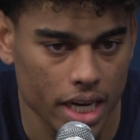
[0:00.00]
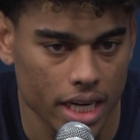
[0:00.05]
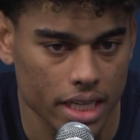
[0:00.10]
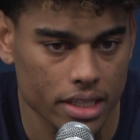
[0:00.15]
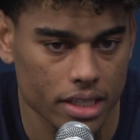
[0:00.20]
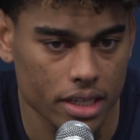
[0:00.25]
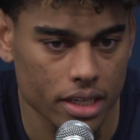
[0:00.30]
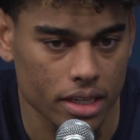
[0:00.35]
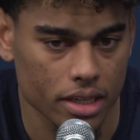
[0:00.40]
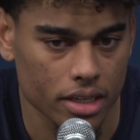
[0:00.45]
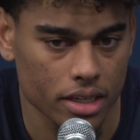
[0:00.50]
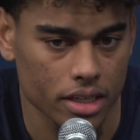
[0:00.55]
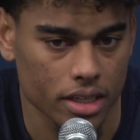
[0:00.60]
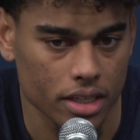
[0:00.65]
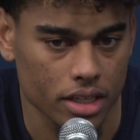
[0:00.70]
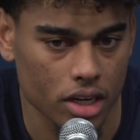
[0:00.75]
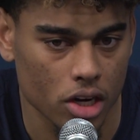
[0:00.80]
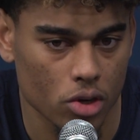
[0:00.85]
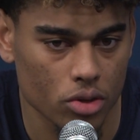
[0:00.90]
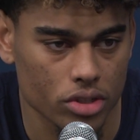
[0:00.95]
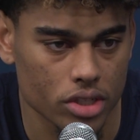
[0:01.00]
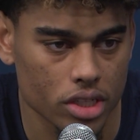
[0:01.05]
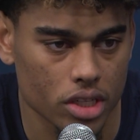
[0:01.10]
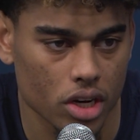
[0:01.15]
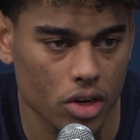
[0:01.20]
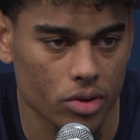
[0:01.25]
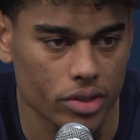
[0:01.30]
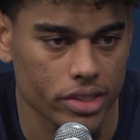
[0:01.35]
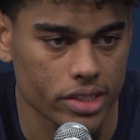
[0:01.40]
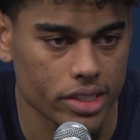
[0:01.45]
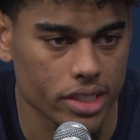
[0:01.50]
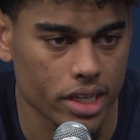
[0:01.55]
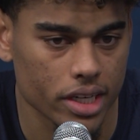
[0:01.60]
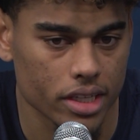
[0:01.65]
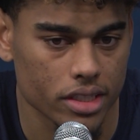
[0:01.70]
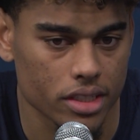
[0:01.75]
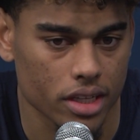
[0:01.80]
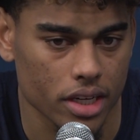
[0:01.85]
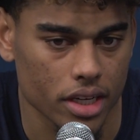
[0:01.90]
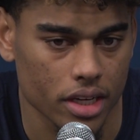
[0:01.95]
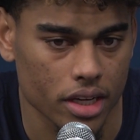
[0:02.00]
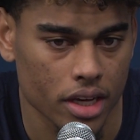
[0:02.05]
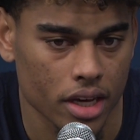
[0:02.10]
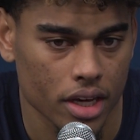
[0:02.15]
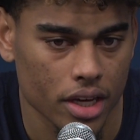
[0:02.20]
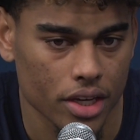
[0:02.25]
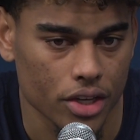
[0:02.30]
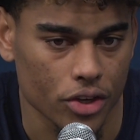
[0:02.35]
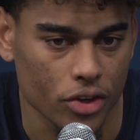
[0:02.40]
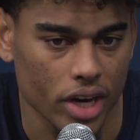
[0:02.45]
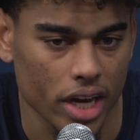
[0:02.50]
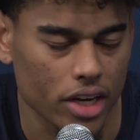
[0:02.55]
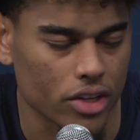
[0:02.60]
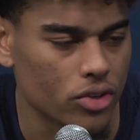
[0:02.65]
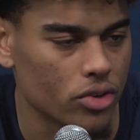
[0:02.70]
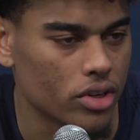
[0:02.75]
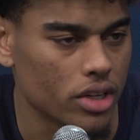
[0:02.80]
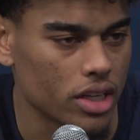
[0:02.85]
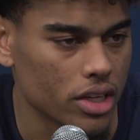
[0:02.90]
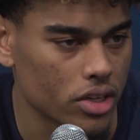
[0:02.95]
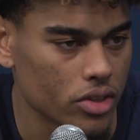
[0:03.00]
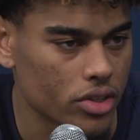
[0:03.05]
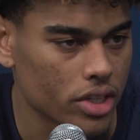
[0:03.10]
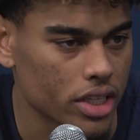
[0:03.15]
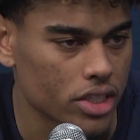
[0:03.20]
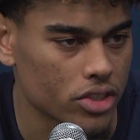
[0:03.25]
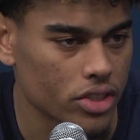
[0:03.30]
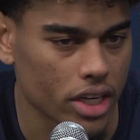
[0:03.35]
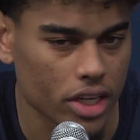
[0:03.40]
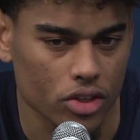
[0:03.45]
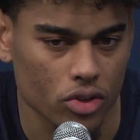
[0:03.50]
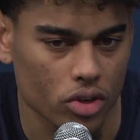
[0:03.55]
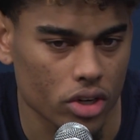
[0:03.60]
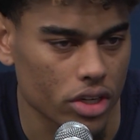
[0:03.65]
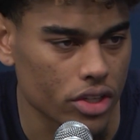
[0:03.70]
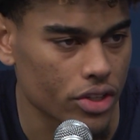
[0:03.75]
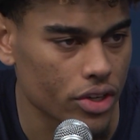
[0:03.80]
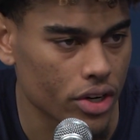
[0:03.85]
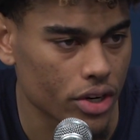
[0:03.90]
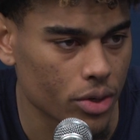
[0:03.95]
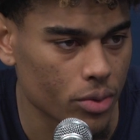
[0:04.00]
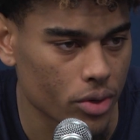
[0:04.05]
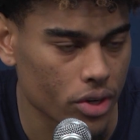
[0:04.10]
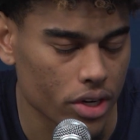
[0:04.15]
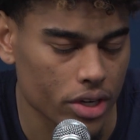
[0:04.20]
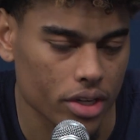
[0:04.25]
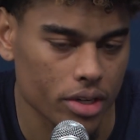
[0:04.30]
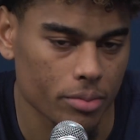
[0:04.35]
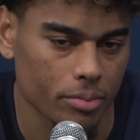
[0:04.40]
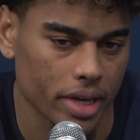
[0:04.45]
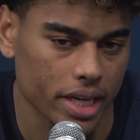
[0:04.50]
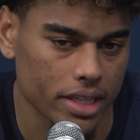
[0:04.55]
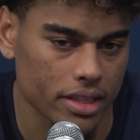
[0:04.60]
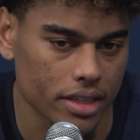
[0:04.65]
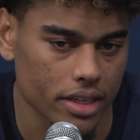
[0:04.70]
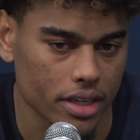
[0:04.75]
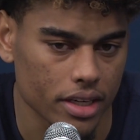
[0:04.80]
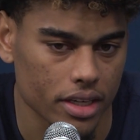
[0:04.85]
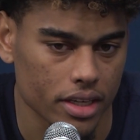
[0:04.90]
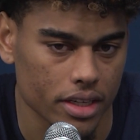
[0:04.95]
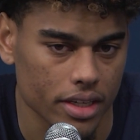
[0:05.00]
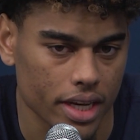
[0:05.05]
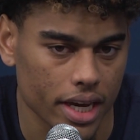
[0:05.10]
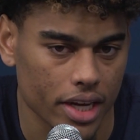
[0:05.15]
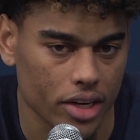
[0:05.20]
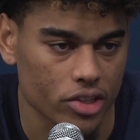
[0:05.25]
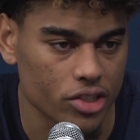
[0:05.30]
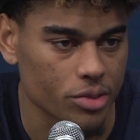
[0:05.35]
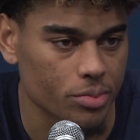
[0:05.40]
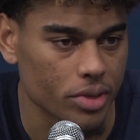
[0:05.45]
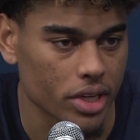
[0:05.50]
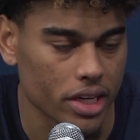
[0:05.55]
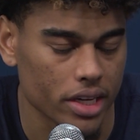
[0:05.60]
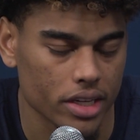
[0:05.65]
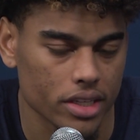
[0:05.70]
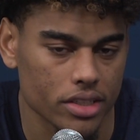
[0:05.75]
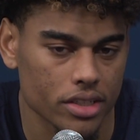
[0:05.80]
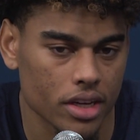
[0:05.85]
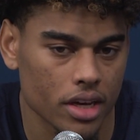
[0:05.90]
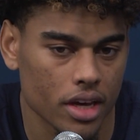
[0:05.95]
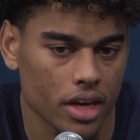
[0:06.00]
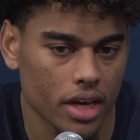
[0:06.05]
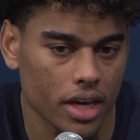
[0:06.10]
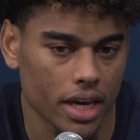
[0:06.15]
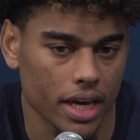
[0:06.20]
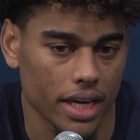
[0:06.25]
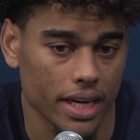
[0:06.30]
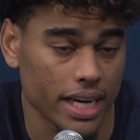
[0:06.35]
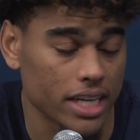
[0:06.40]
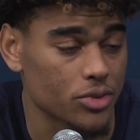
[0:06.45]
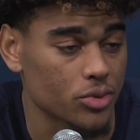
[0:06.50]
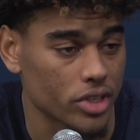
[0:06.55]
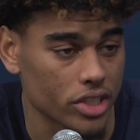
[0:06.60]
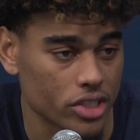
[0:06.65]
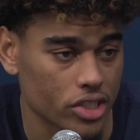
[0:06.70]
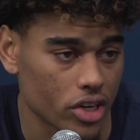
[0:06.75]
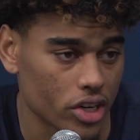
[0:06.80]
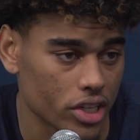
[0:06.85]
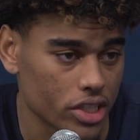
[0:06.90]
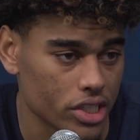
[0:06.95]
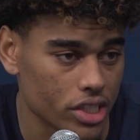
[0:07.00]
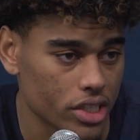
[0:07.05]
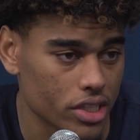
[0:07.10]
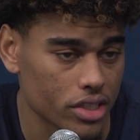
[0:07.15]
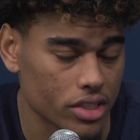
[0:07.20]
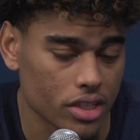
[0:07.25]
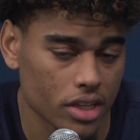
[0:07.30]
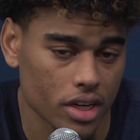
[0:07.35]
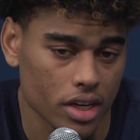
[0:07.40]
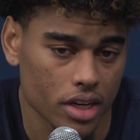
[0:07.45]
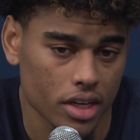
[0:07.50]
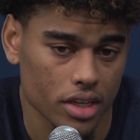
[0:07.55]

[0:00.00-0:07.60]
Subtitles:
I think Coach, he always says, like, you got to do the little things. You got to do all the dirty work, make the energy plays, and that's what a charge is.